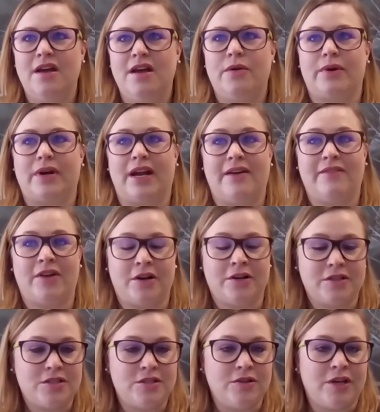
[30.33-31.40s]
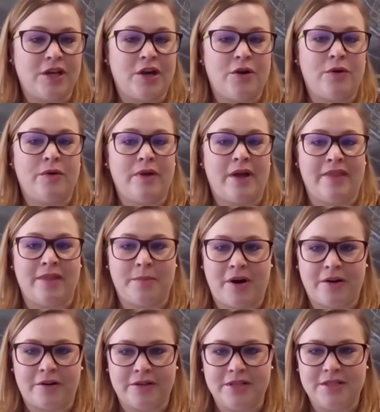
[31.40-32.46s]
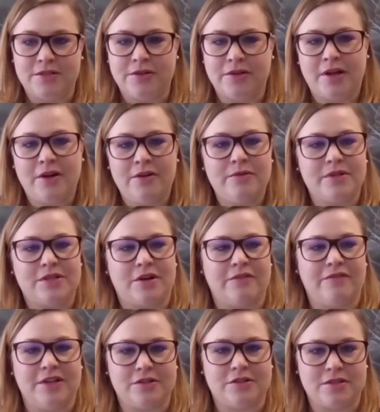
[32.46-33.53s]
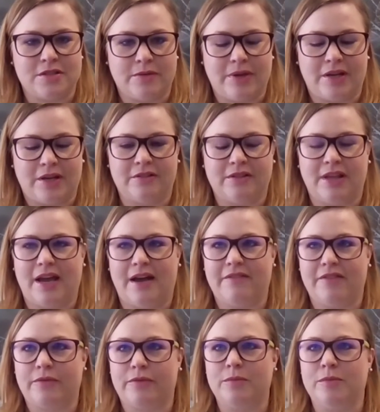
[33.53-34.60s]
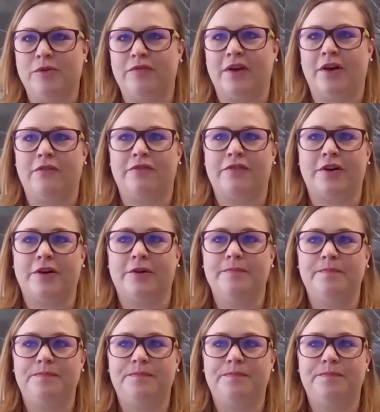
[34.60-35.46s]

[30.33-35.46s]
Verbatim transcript: We're going to have an art studio and the pottery studio, which are features that we currently have that we're moving over.